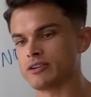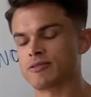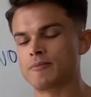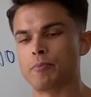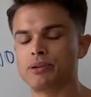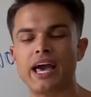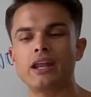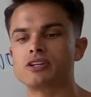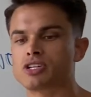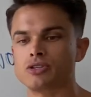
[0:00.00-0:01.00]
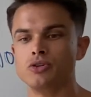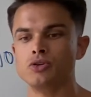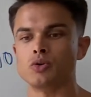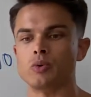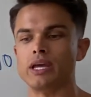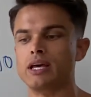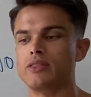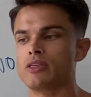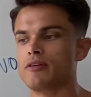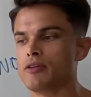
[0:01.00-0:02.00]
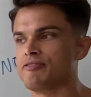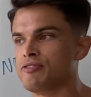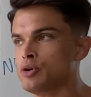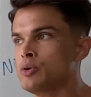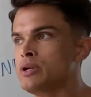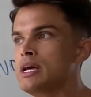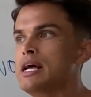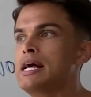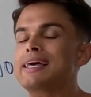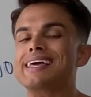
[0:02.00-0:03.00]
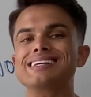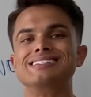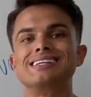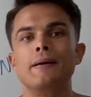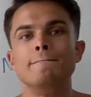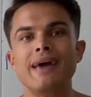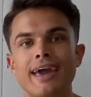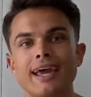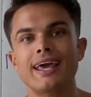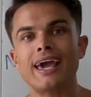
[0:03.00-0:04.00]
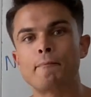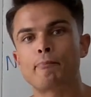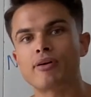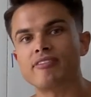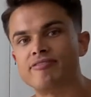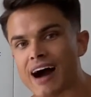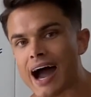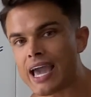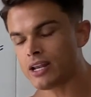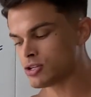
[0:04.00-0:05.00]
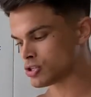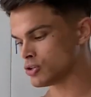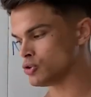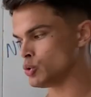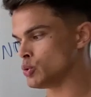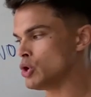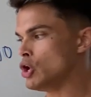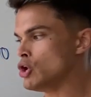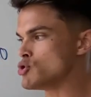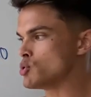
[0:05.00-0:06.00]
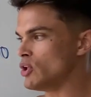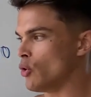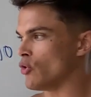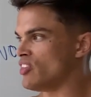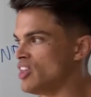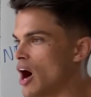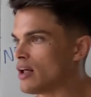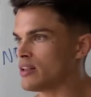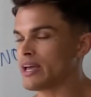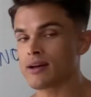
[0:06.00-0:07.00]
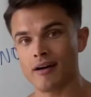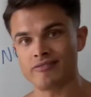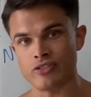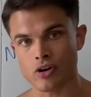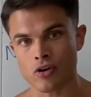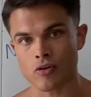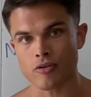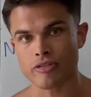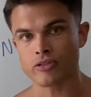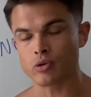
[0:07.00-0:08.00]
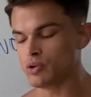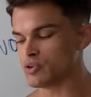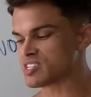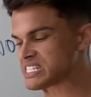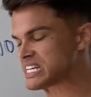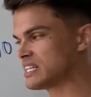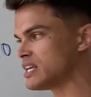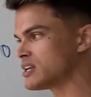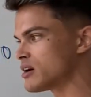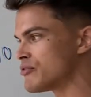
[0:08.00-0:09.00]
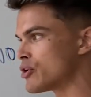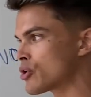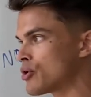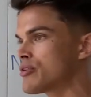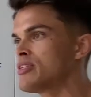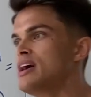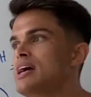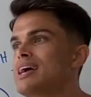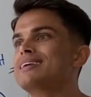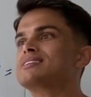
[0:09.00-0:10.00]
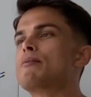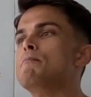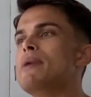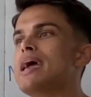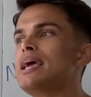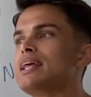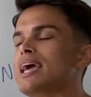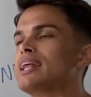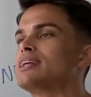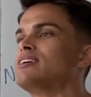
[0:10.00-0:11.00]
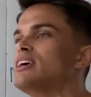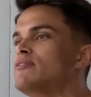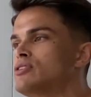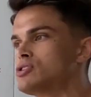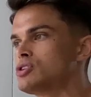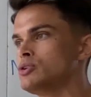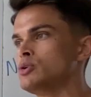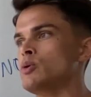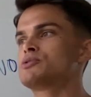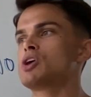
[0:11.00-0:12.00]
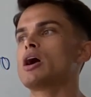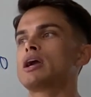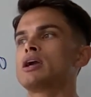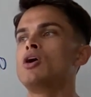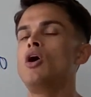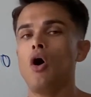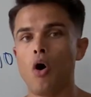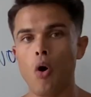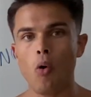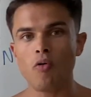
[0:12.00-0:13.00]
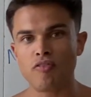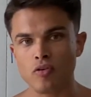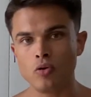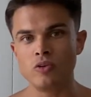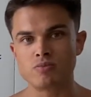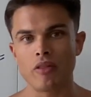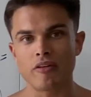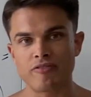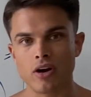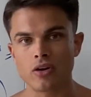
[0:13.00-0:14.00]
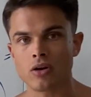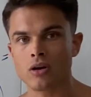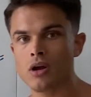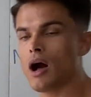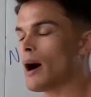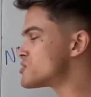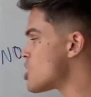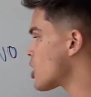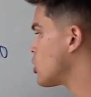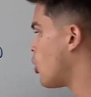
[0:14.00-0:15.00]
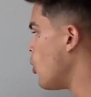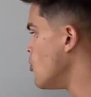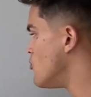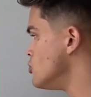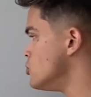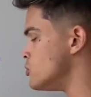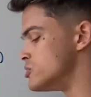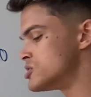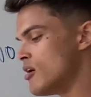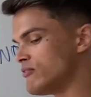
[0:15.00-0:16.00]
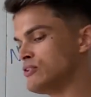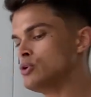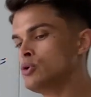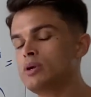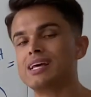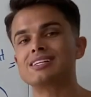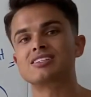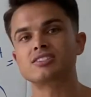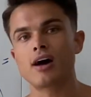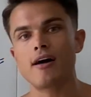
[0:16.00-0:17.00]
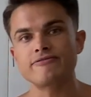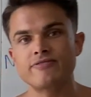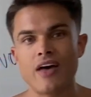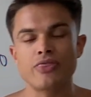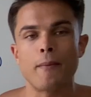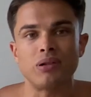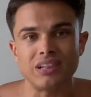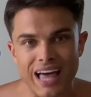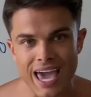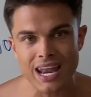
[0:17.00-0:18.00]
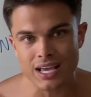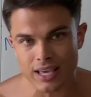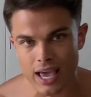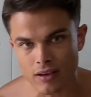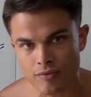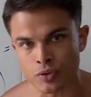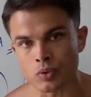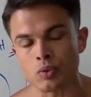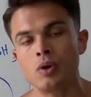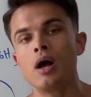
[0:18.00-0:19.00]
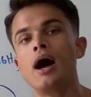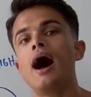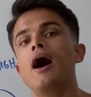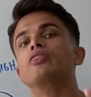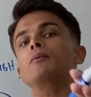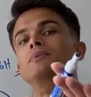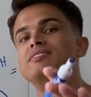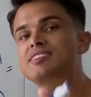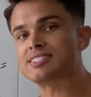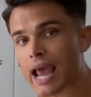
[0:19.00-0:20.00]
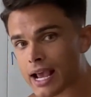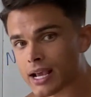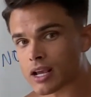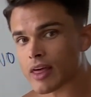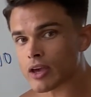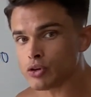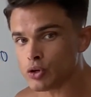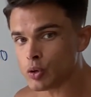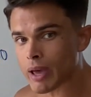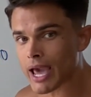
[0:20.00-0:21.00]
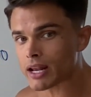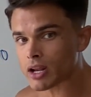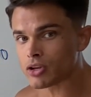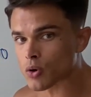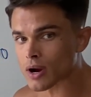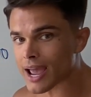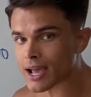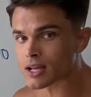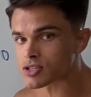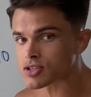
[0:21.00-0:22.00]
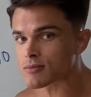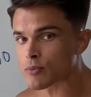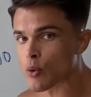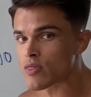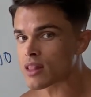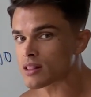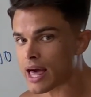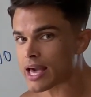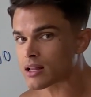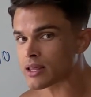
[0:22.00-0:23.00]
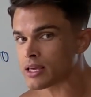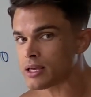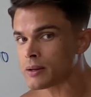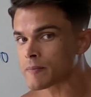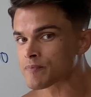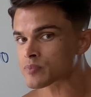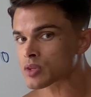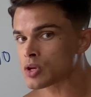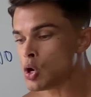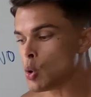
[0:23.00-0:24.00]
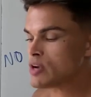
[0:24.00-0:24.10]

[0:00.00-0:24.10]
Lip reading: from the planet to you. The food is made and provided to you, you little nutling of the earth, you little seedling of the earth. It is made and given to you. I'm talking whole foods, motherfucker. I'm talking whole foods. Food is stuff that the planet gave you. The mistake that you made in your answer, more than likely, when